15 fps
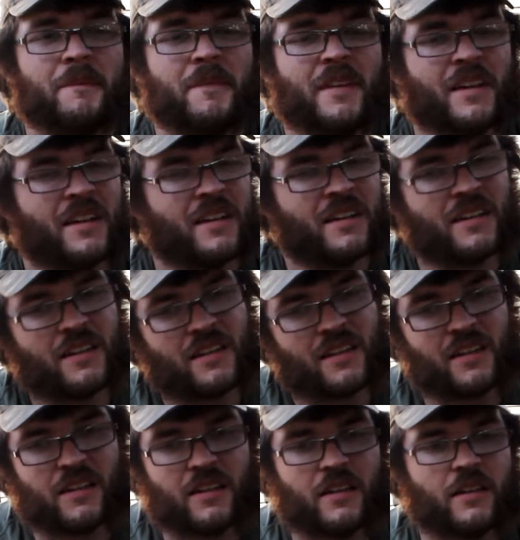And
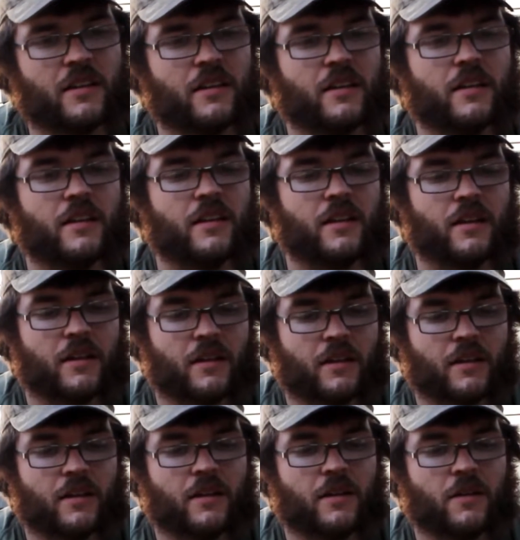
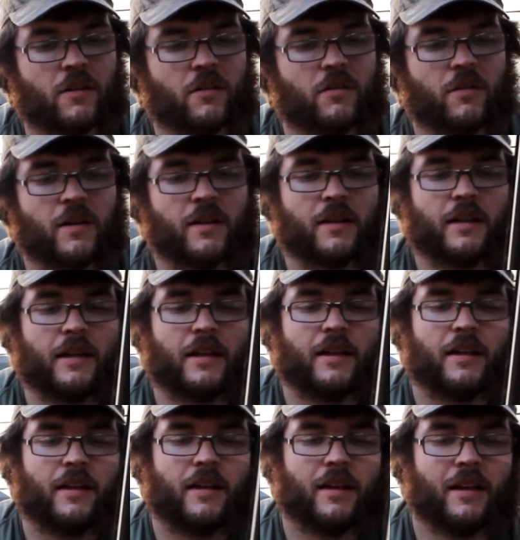you know,
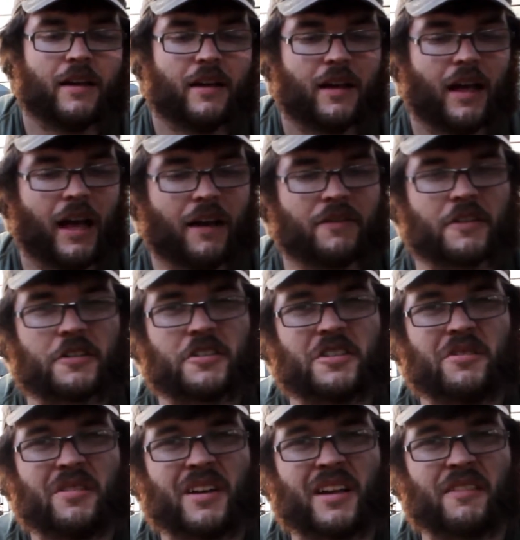after
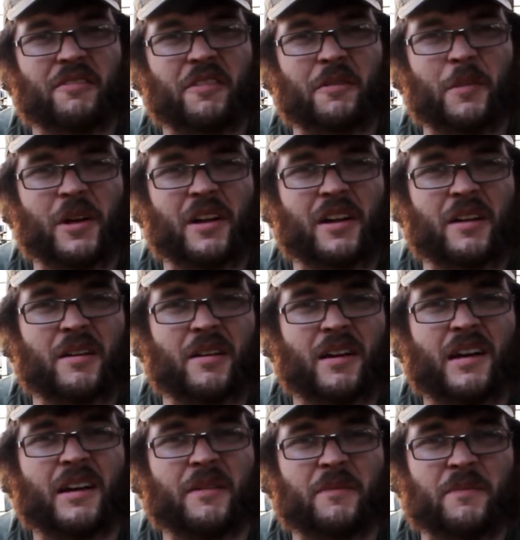shooting it for a bit,
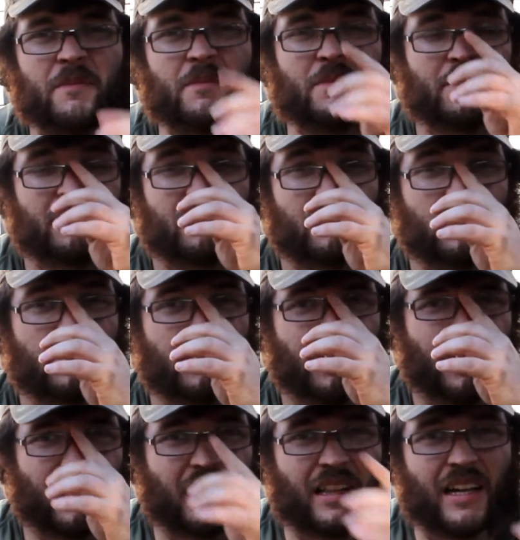I'm
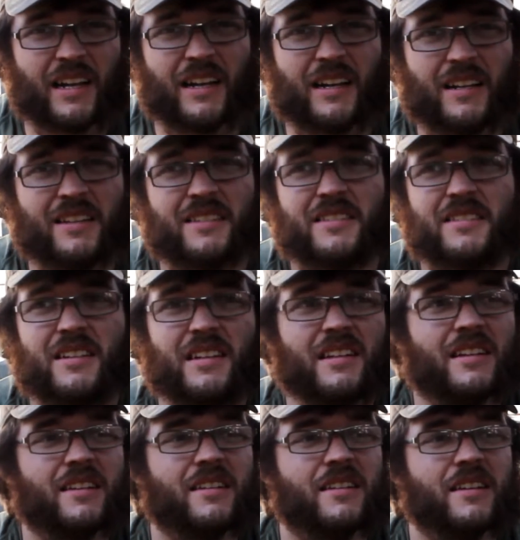really glad I didn't sell
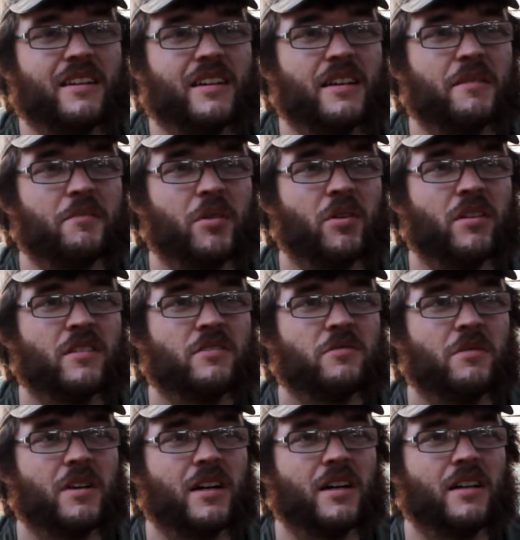it. Points
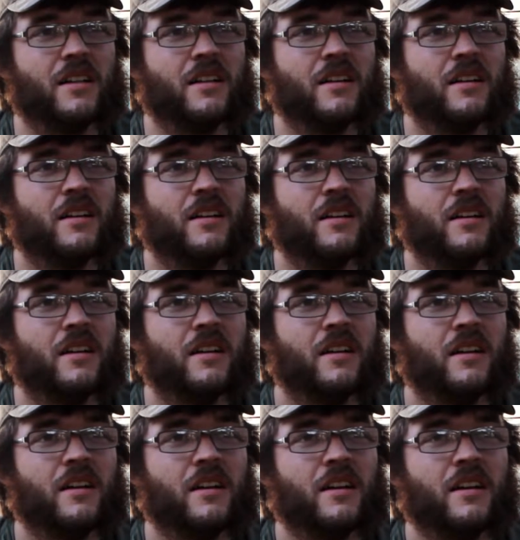well,
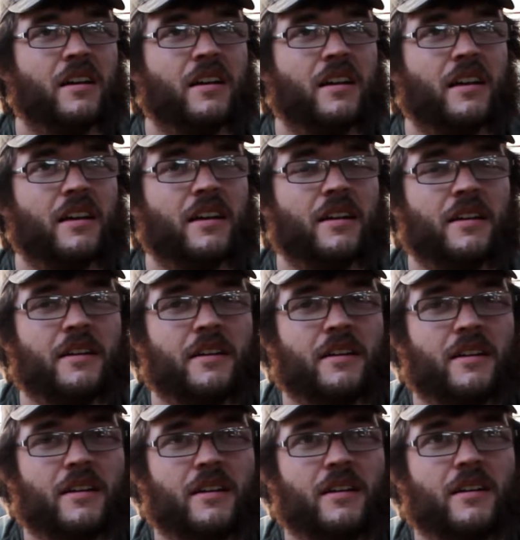and
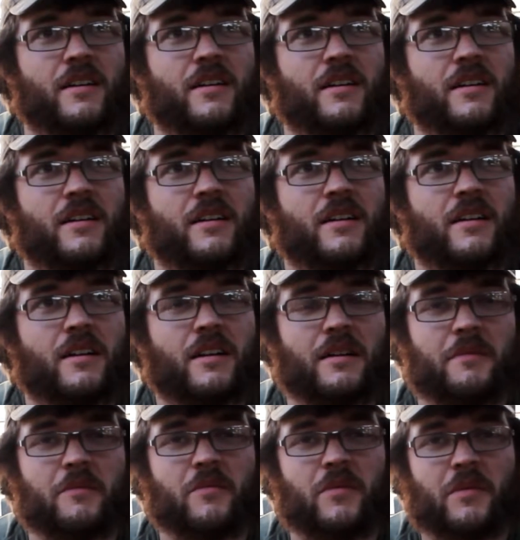
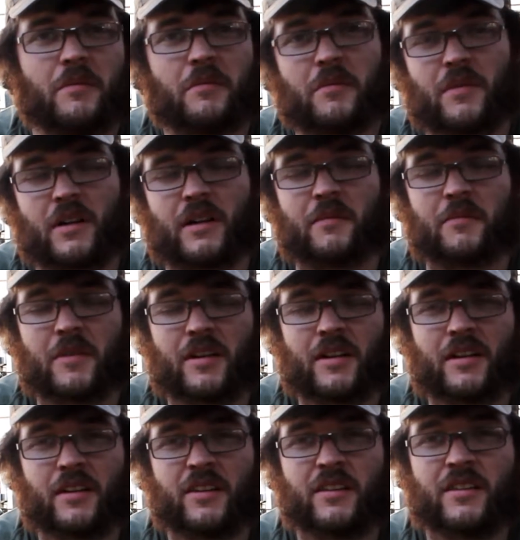I'm
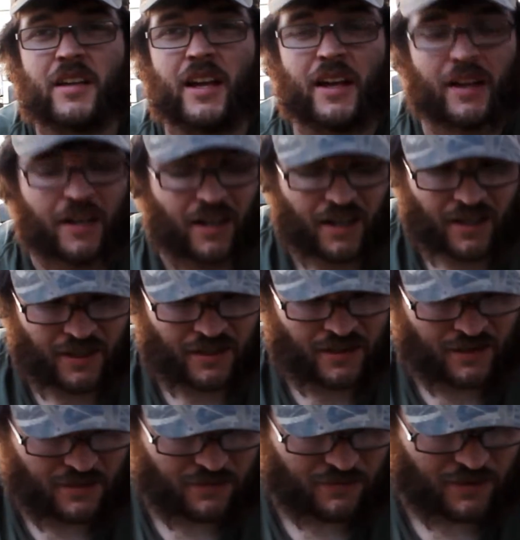gonna take it duck hunting
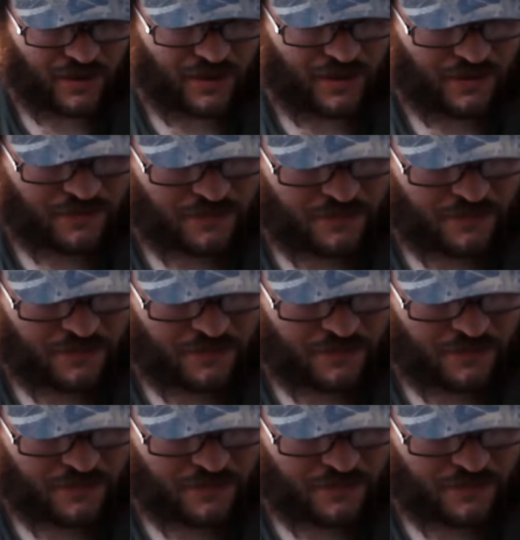this fall.